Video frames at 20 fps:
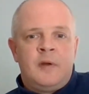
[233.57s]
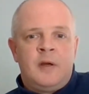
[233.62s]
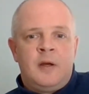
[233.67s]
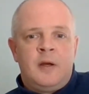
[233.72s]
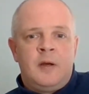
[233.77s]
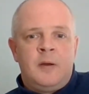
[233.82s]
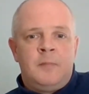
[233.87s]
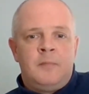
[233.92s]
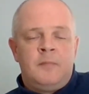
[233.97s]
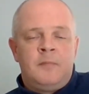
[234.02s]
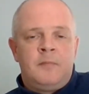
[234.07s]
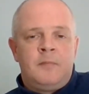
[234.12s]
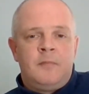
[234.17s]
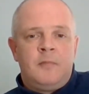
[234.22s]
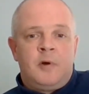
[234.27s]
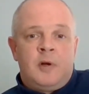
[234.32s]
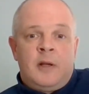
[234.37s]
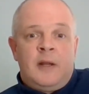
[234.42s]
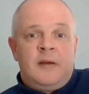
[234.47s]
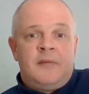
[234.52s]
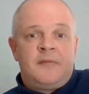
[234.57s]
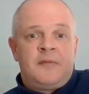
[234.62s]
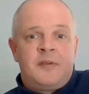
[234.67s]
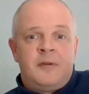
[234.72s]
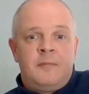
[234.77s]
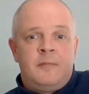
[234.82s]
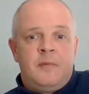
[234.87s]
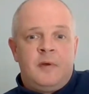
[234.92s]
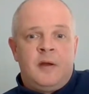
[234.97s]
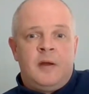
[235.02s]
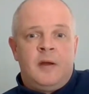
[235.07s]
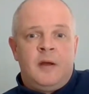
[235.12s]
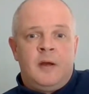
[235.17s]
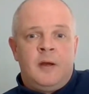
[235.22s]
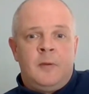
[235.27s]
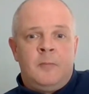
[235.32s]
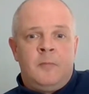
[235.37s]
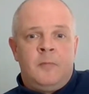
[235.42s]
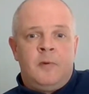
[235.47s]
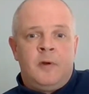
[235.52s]
I left,
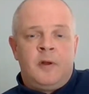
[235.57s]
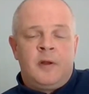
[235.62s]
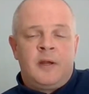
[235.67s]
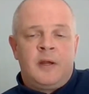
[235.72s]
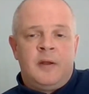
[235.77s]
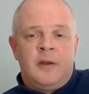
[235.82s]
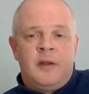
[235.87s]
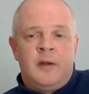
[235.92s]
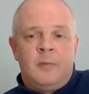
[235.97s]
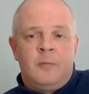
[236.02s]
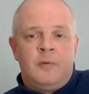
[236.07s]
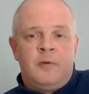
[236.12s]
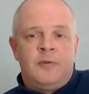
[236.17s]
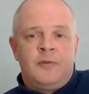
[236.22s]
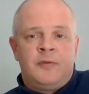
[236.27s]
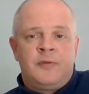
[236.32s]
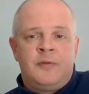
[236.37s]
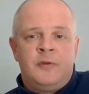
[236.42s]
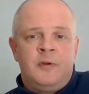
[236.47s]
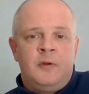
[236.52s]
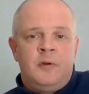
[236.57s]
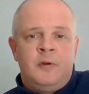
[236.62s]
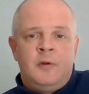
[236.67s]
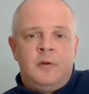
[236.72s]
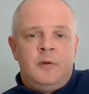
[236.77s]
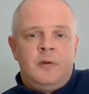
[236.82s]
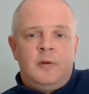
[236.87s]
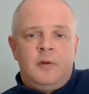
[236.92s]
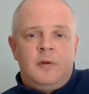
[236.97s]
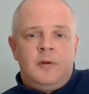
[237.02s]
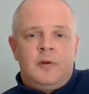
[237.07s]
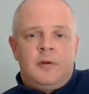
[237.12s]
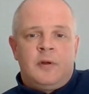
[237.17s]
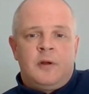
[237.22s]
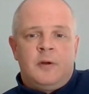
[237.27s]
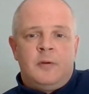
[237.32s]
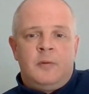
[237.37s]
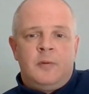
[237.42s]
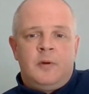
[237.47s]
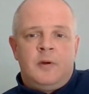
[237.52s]
and again that was,
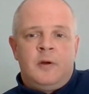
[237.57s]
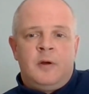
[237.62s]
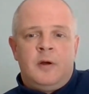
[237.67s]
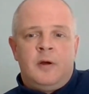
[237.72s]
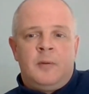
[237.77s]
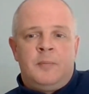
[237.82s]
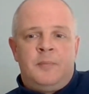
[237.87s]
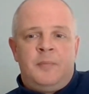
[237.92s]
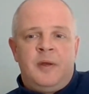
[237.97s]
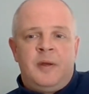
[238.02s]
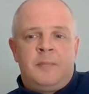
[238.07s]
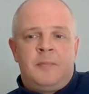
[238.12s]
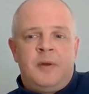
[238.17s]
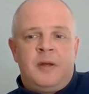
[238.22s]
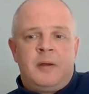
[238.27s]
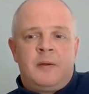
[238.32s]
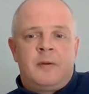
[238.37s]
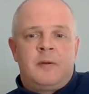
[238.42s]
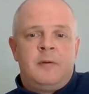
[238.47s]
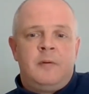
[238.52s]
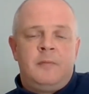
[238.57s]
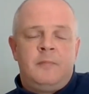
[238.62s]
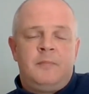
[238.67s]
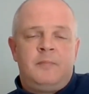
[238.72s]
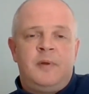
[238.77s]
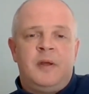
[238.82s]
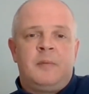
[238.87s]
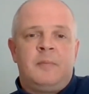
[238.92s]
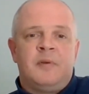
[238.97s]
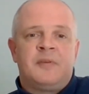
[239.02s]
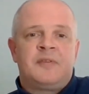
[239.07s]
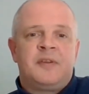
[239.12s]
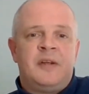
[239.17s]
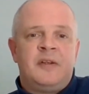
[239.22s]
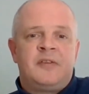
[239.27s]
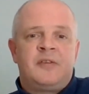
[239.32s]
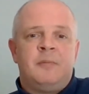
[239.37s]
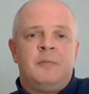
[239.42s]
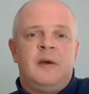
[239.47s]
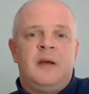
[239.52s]
a big
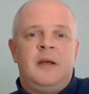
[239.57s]
mistake to